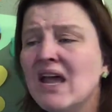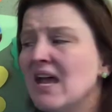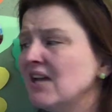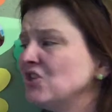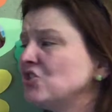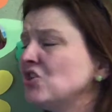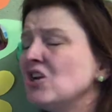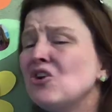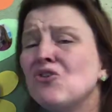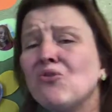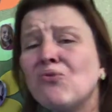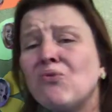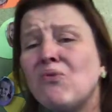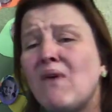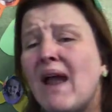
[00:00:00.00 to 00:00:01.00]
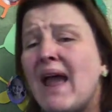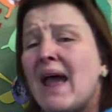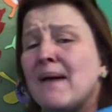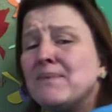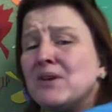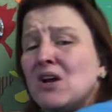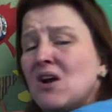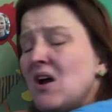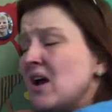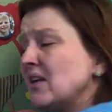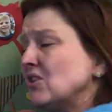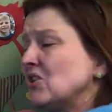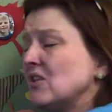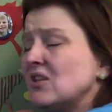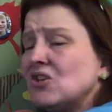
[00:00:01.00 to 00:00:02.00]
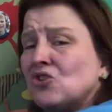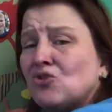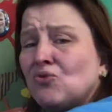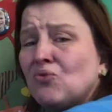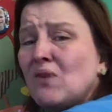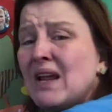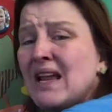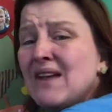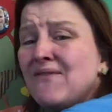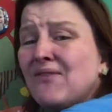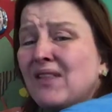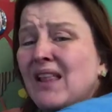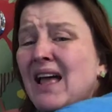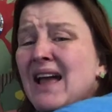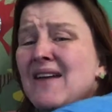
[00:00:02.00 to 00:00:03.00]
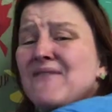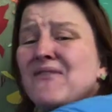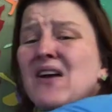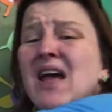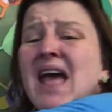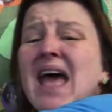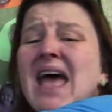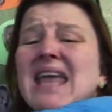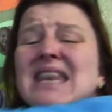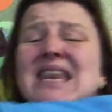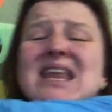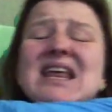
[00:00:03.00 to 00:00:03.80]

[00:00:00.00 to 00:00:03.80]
and she grabbed onto the tree of life and